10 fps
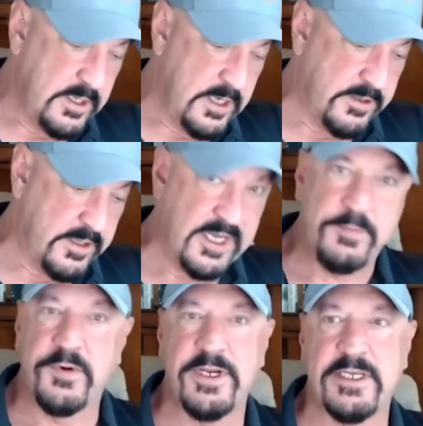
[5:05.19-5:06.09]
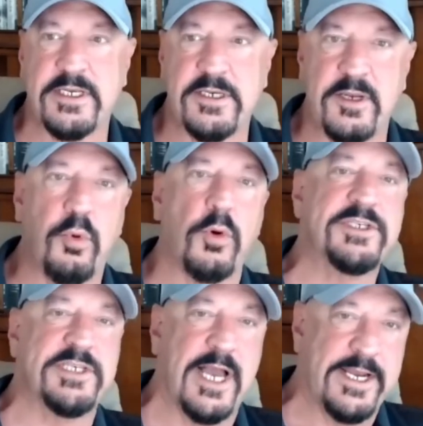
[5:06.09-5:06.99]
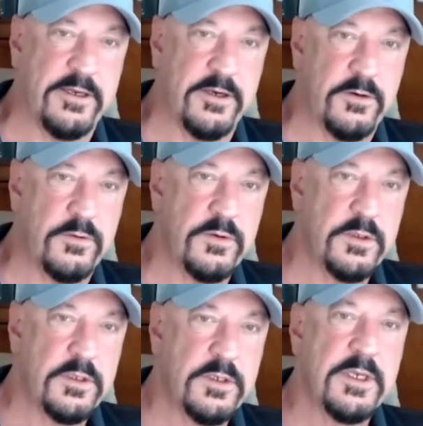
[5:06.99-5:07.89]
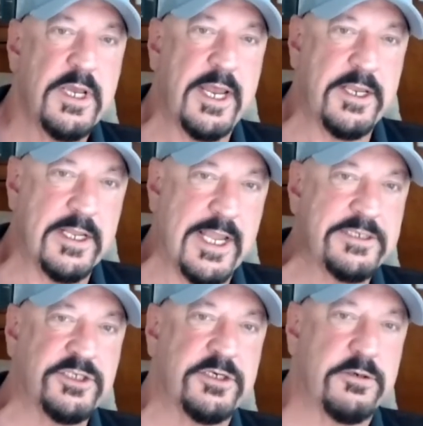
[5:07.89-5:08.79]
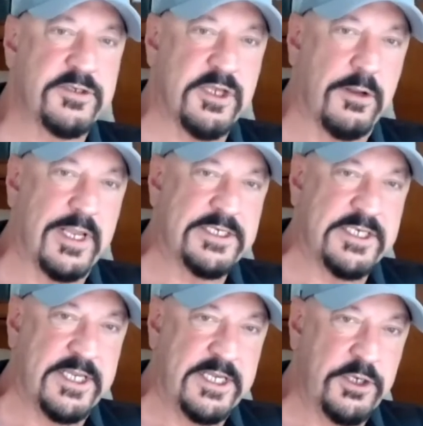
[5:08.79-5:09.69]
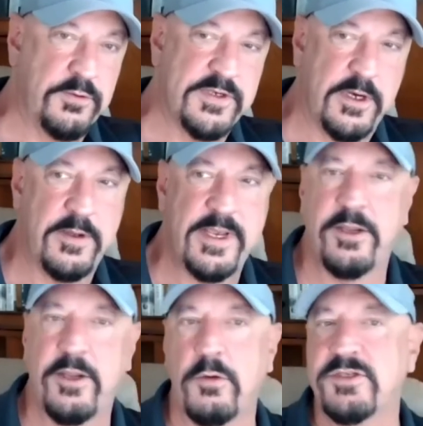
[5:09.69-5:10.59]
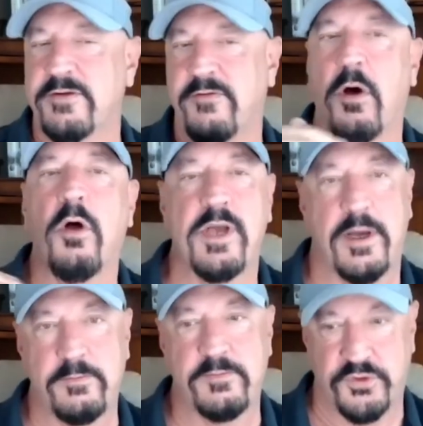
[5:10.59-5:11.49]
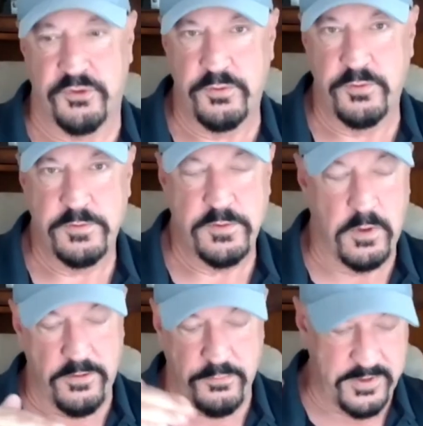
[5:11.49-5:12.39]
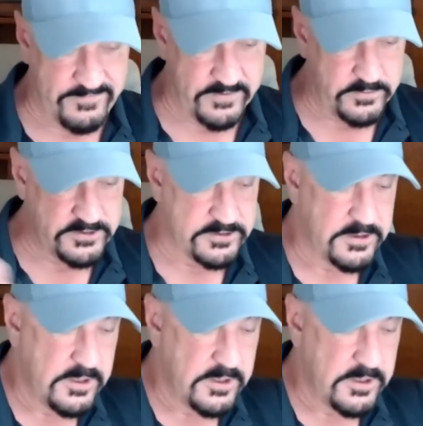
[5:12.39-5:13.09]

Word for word: Uh, then they predicted that Boise, Idaho, and then last year at Salt Lake City, Utah. And those have all come true, all three of those.